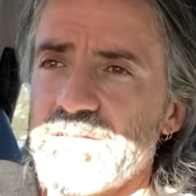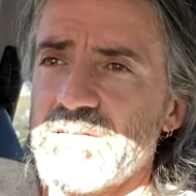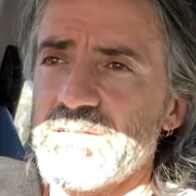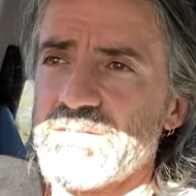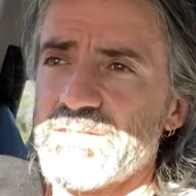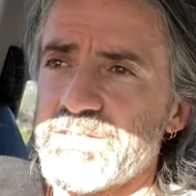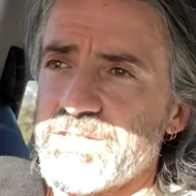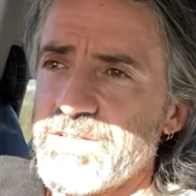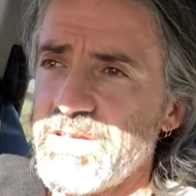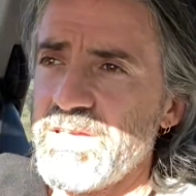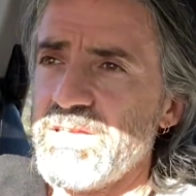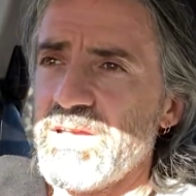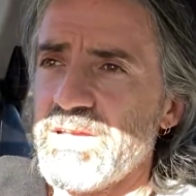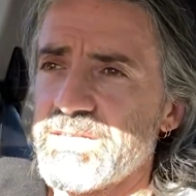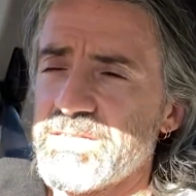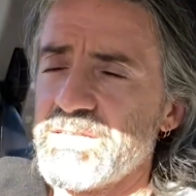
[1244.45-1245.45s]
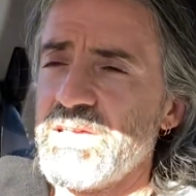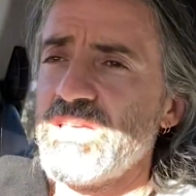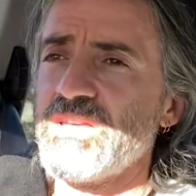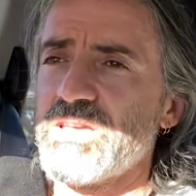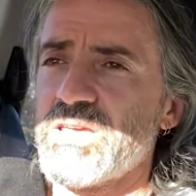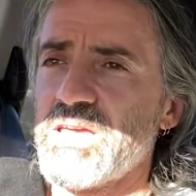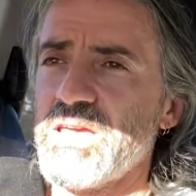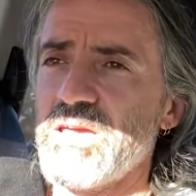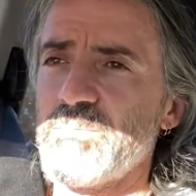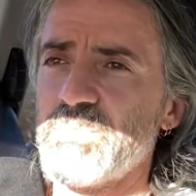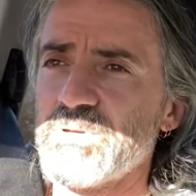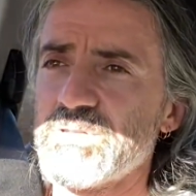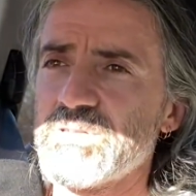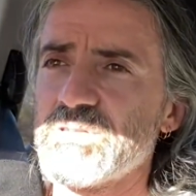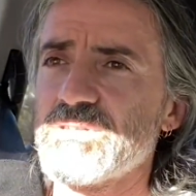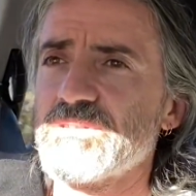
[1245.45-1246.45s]
a senior
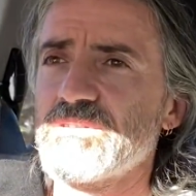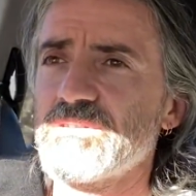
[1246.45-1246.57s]
campus